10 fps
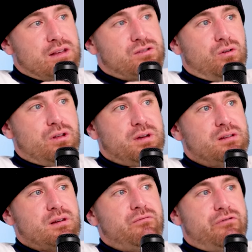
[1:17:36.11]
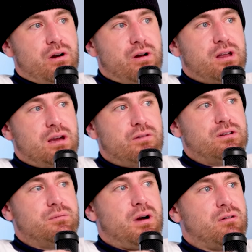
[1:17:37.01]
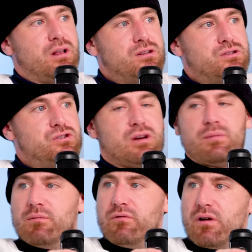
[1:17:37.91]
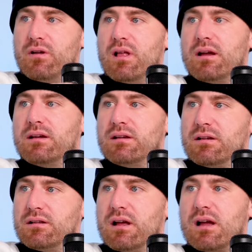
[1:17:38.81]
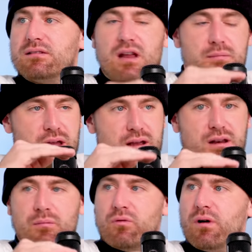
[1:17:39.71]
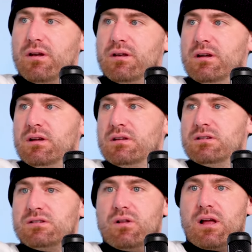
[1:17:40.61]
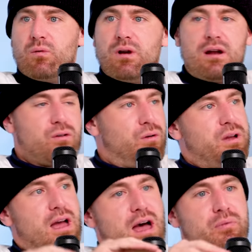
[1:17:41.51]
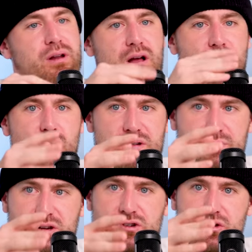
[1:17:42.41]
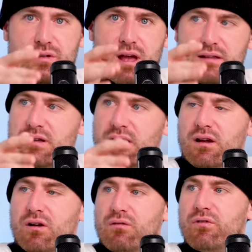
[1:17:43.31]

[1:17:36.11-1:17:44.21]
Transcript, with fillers: Yes, only because I'm very giving to my relationship, and I'm very like really. Like I said, I make it number one. Really. So like whatever will be happening, I'll always make sure that that's taken